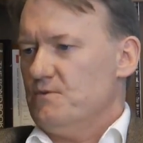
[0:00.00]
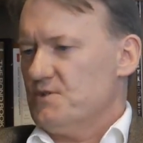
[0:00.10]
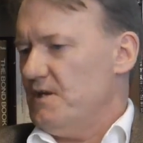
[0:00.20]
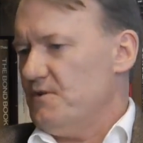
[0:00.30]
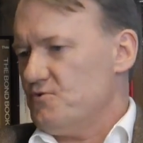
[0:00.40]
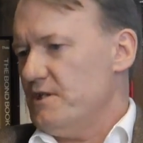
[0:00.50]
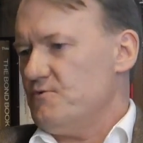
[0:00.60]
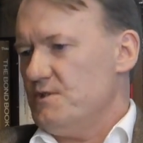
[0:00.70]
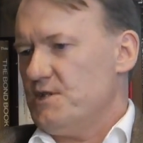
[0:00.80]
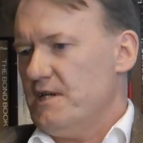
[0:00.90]
We'll sell the
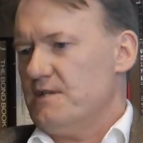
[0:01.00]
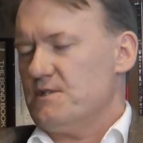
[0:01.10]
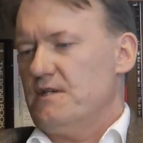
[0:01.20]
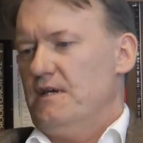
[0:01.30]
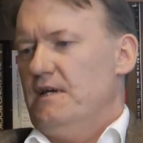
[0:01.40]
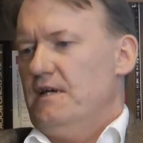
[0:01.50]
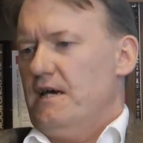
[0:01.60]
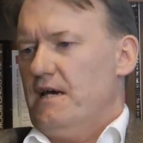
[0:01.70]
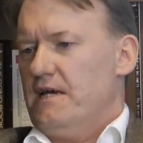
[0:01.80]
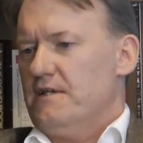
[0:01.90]
treasury shares,
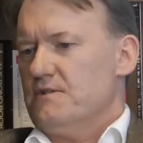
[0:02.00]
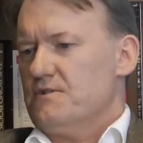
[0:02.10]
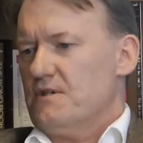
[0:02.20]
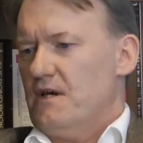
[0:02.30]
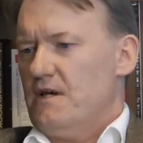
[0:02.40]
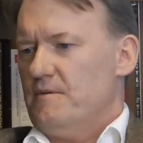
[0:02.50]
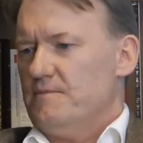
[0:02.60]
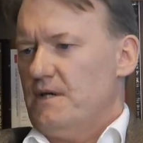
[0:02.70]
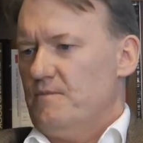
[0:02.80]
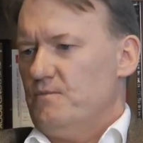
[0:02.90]
and
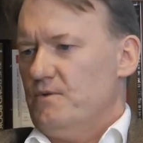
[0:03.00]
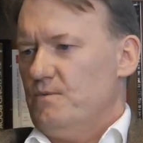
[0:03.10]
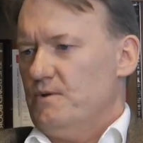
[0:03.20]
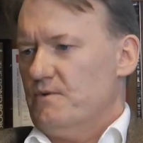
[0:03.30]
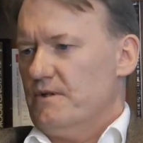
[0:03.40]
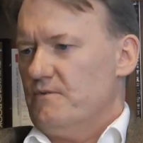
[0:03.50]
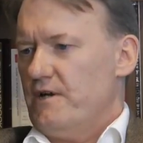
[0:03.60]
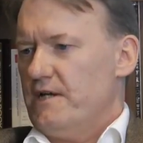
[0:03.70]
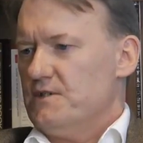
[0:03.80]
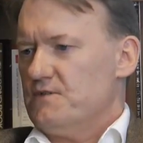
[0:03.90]
we're going to
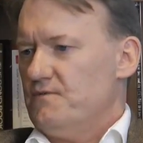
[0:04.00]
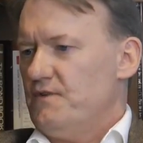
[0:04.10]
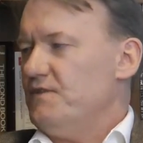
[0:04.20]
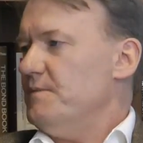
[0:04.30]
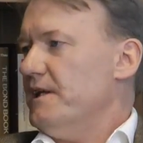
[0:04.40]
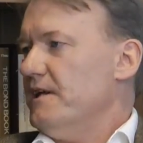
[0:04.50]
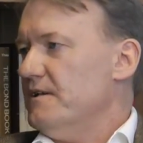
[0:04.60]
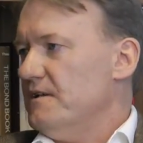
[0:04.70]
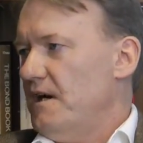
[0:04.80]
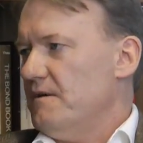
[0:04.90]
raise 50
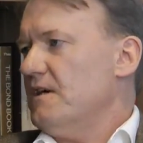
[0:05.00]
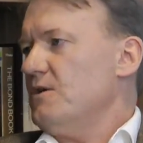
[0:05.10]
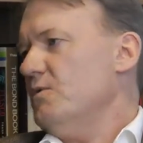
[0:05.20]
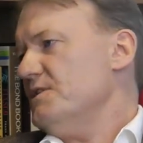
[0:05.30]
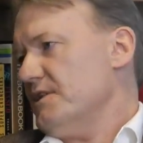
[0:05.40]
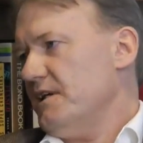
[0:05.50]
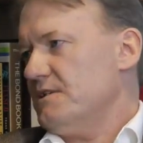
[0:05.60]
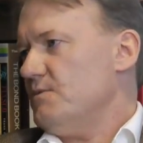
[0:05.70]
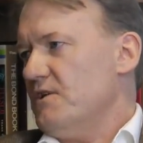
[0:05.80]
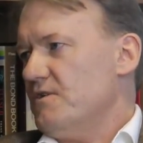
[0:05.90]
million. Our goal is to get
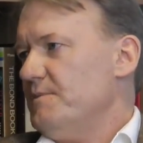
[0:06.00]
it to 100.